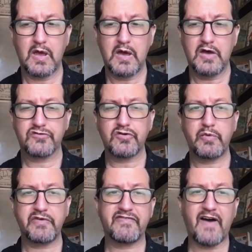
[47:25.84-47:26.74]
So
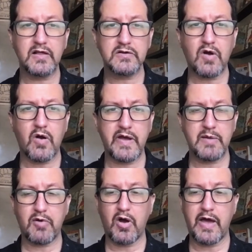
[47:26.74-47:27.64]
we followed our
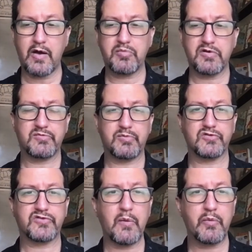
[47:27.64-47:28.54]
AO
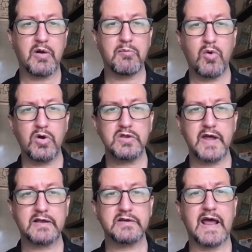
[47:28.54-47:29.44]
principles, and we are more
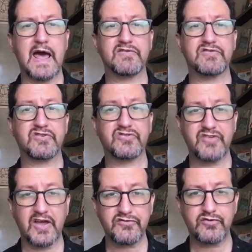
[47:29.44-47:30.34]
likely to have a
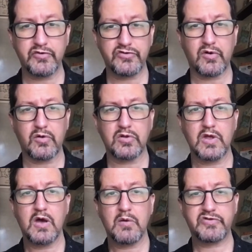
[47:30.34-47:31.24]
successful result
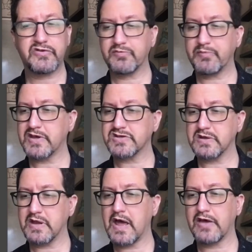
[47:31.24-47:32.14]
with this patient
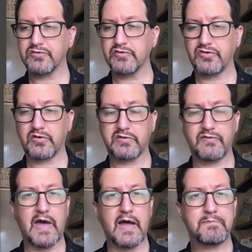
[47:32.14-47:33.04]
as a result of that.